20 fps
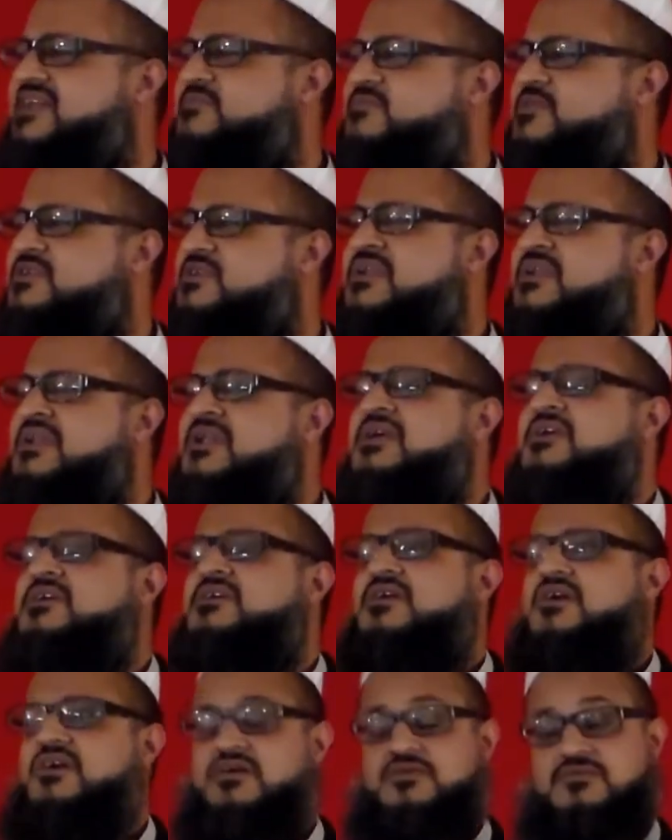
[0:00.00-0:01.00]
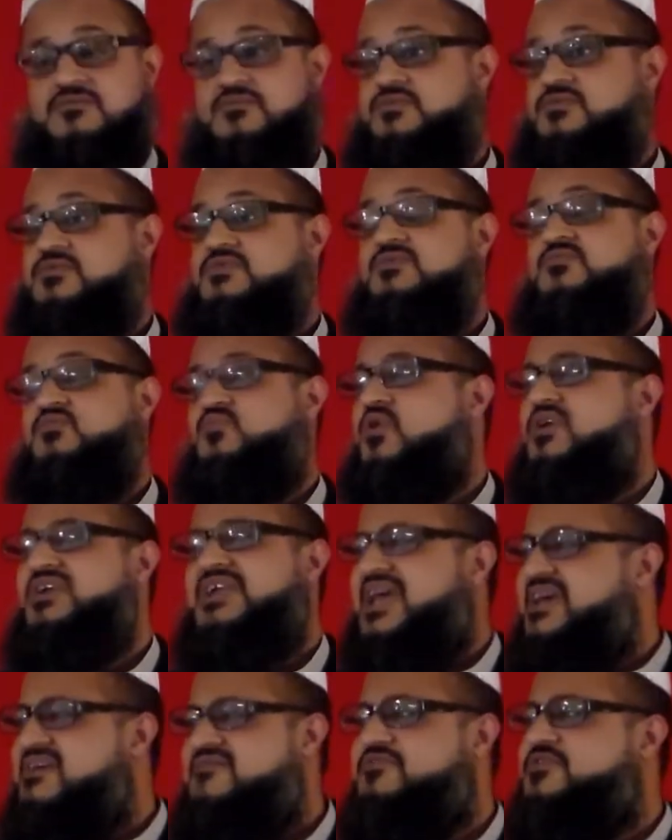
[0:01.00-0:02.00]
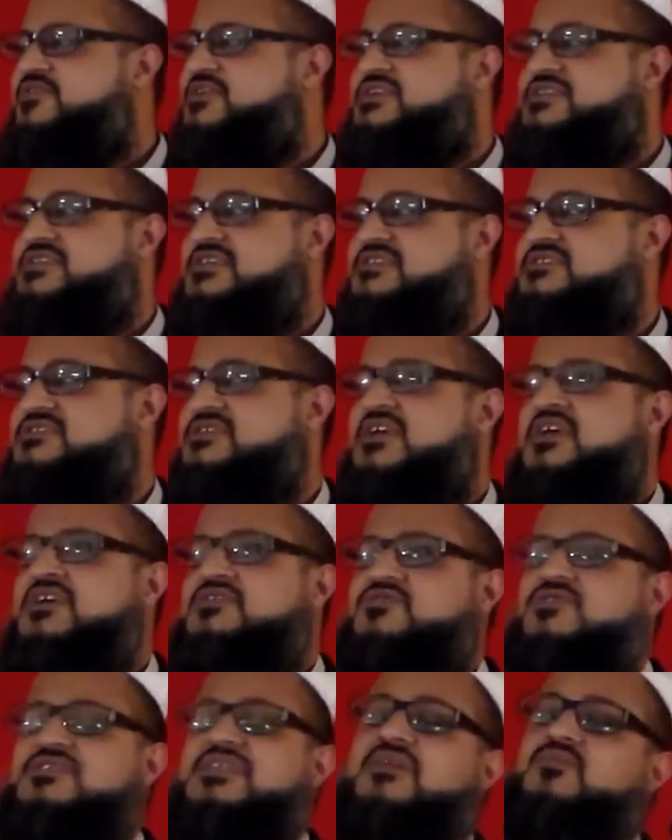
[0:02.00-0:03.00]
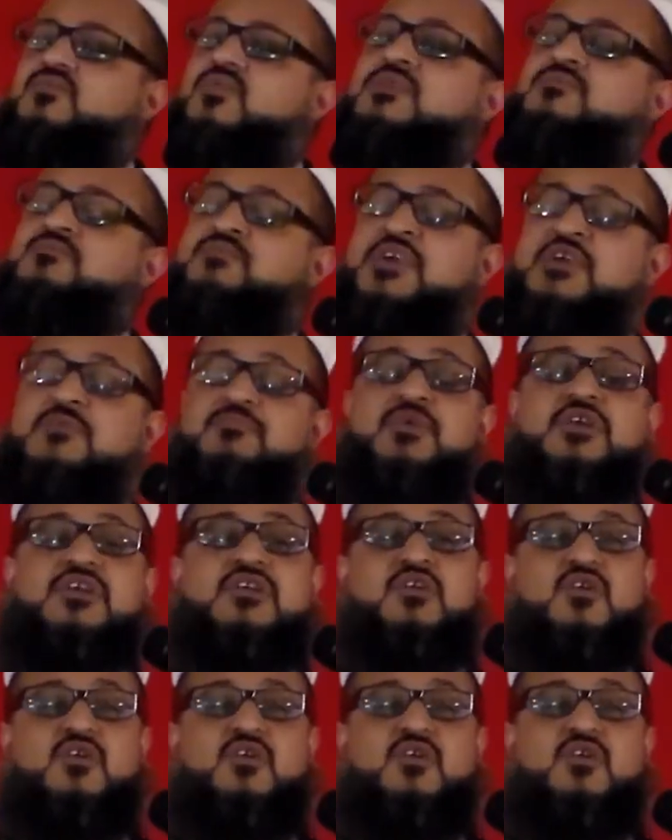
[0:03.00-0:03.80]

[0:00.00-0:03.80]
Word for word: animal, whatever it is, so that when people